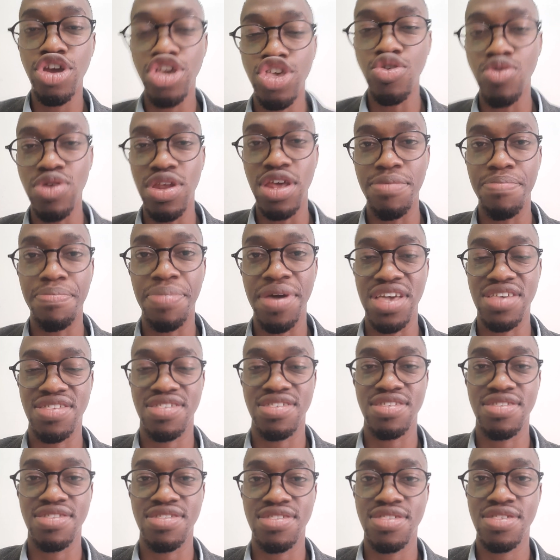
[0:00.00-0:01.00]
unit
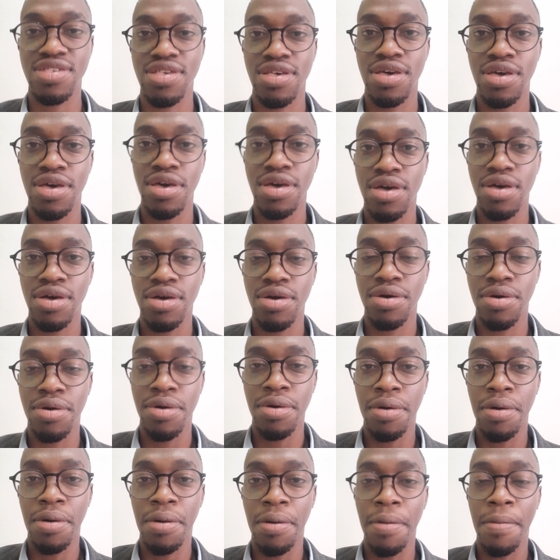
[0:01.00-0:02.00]
basis.
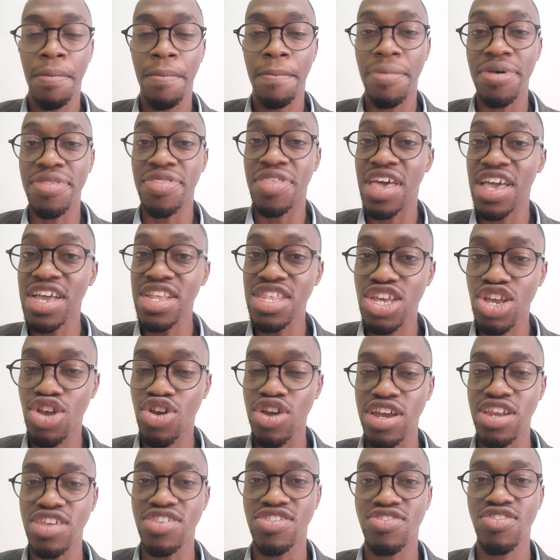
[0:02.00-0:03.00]
But the
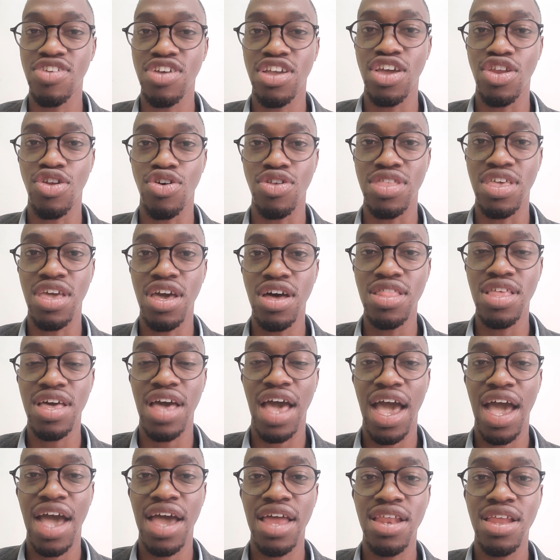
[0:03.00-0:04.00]
integrated circuit, on the other
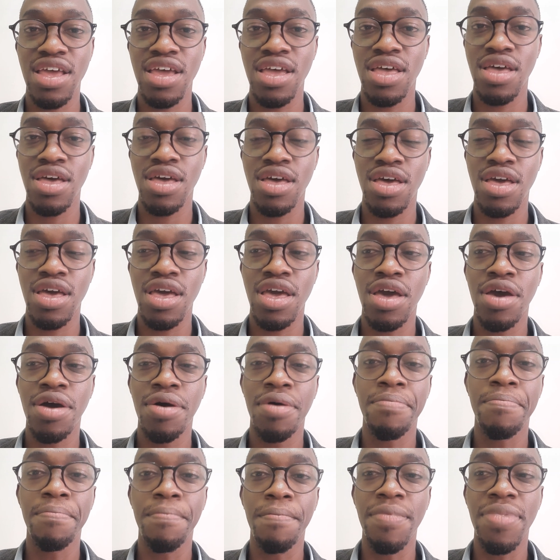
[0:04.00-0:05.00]
hand,
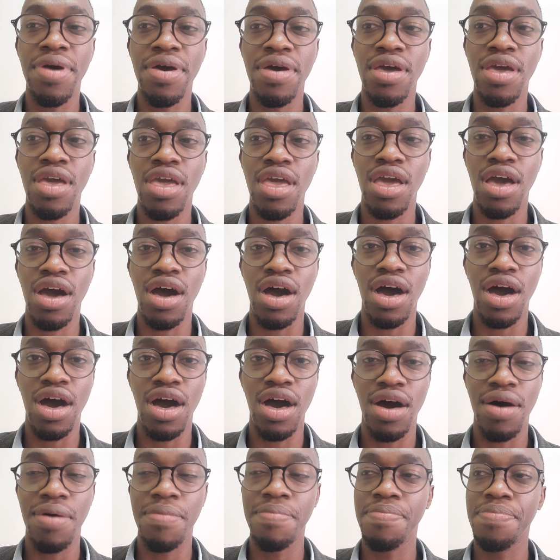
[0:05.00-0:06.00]

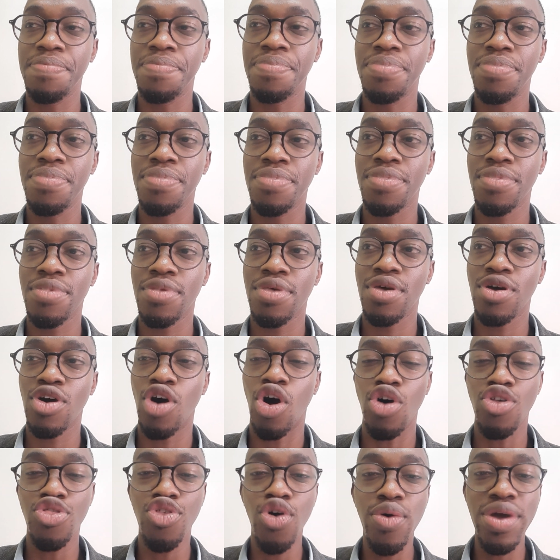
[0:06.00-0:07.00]

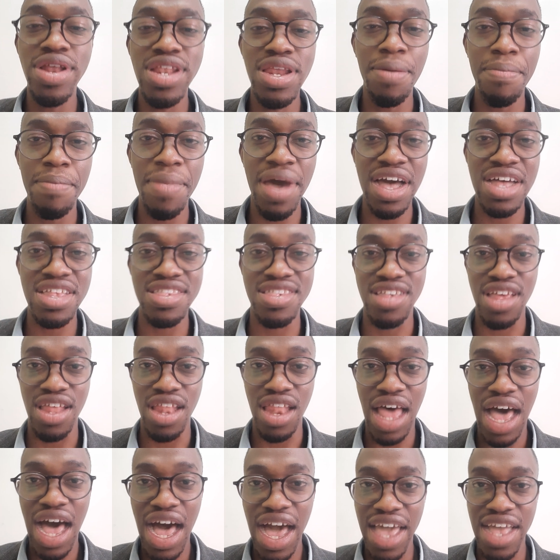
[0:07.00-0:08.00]
although it demands
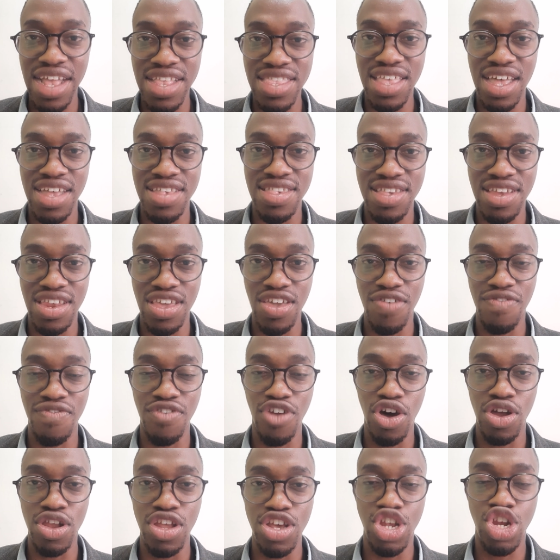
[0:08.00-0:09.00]
a high intensity of
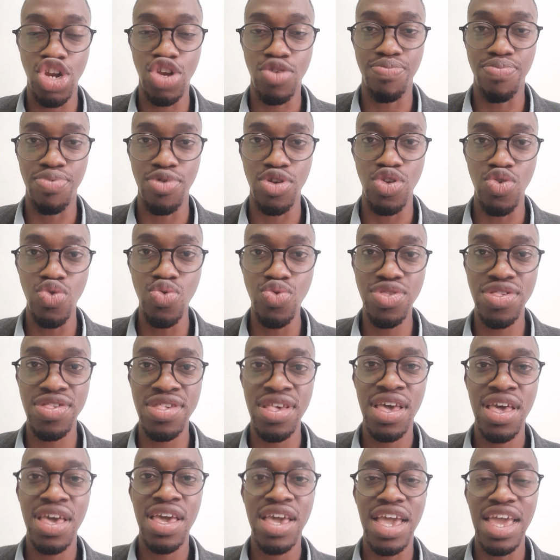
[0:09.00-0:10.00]
knowledge to
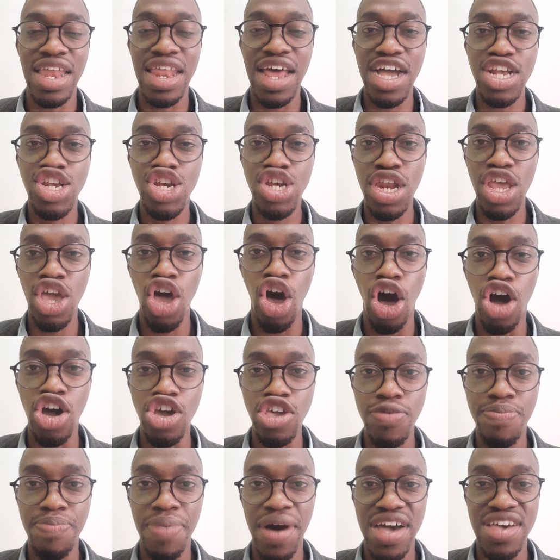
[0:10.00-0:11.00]
produce, it actually
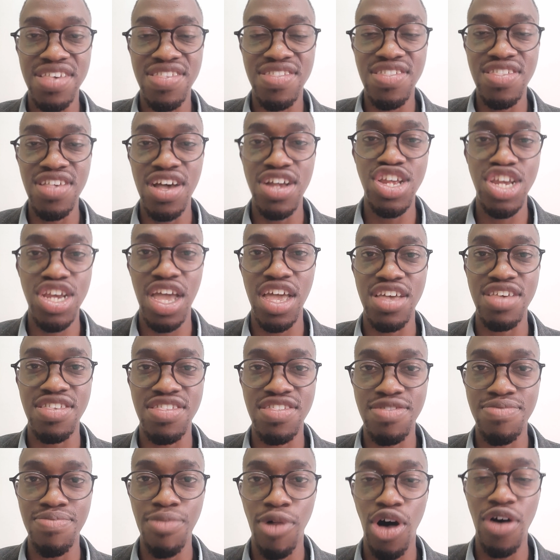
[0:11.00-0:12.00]
occupies such a
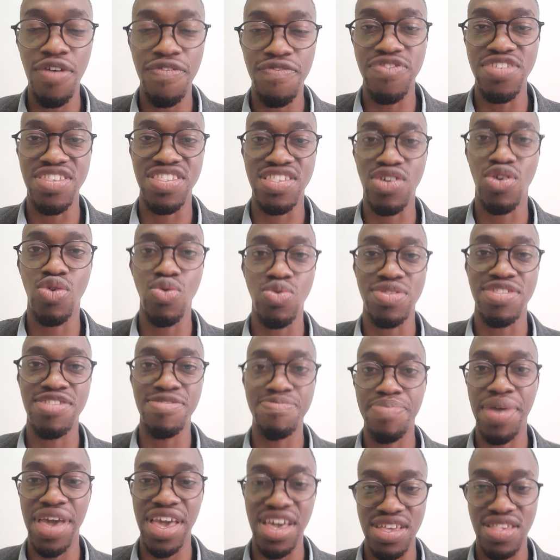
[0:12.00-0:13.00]
small physical
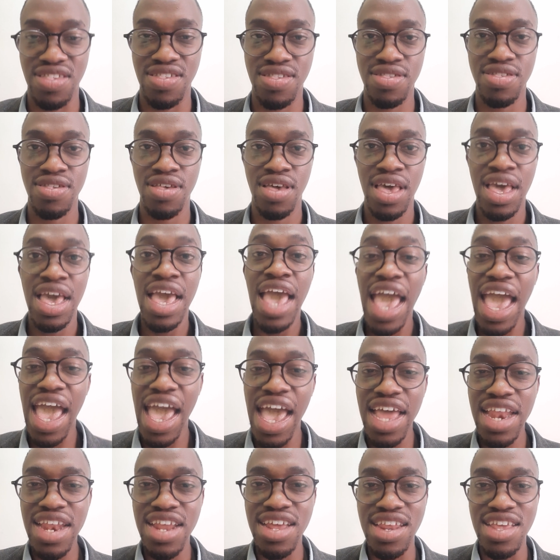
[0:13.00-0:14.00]
space,
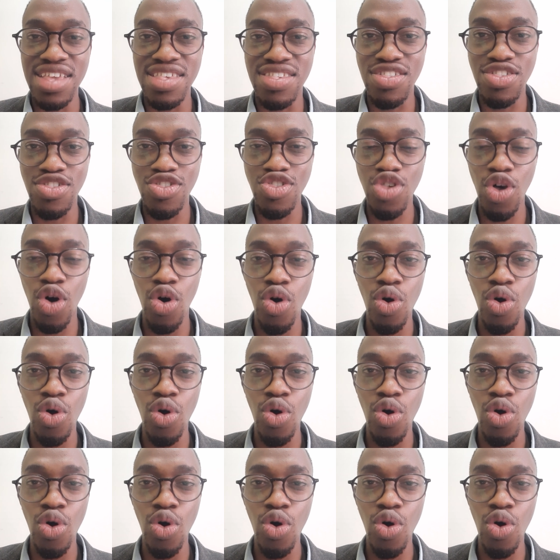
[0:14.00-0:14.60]
and its